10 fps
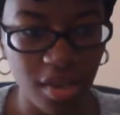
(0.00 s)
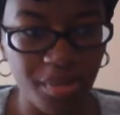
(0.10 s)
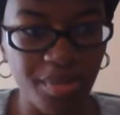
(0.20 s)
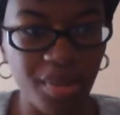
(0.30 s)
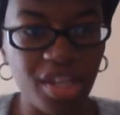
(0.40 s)

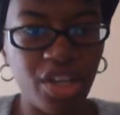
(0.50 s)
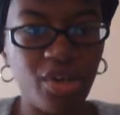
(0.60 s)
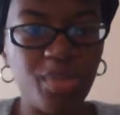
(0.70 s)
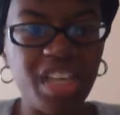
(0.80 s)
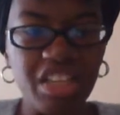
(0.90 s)
Um, you
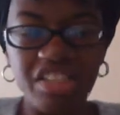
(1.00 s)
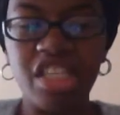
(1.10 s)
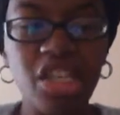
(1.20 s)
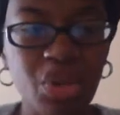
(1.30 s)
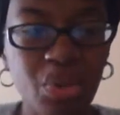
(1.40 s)
know, being
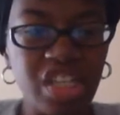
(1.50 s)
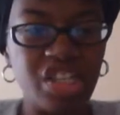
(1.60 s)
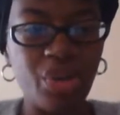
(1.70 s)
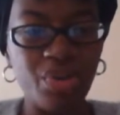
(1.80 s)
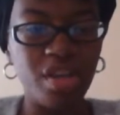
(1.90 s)
single and
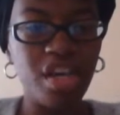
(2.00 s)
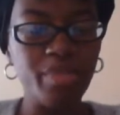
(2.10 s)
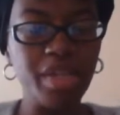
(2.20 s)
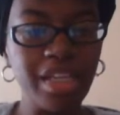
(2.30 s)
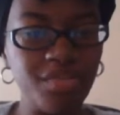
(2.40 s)
turning
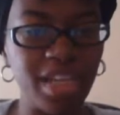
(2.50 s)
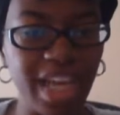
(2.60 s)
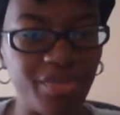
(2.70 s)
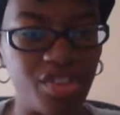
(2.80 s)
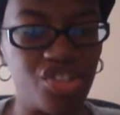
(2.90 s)
up and living
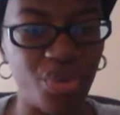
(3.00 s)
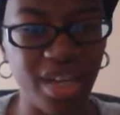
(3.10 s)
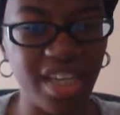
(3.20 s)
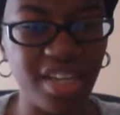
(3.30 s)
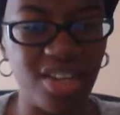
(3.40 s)
life and
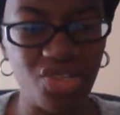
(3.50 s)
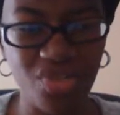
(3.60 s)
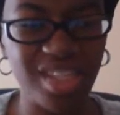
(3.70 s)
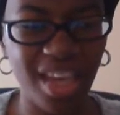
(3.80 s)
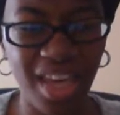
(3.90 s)
drinking and
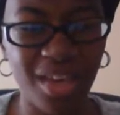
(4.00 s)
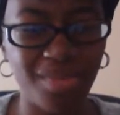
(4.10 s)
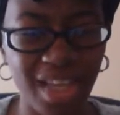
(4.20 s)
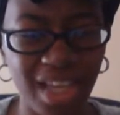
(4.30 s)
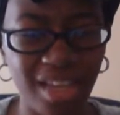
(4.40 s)
dressing
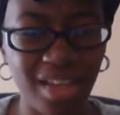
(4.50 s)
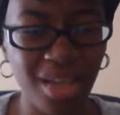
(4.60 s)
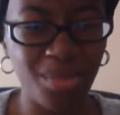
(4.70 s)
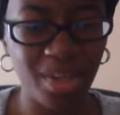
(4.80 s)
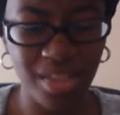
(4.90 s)
half
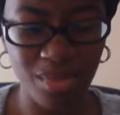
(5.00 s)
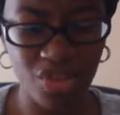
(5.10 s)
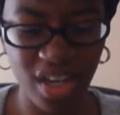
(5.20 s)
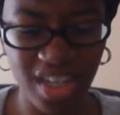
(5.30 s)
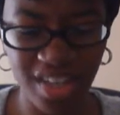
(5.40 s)
naked because I'm
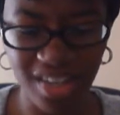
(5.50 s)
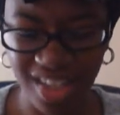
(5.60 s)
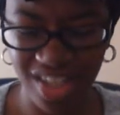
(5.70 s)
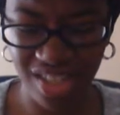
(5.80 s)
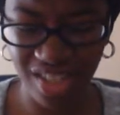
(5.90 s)
trying to get
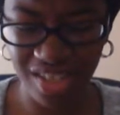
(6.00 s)
attention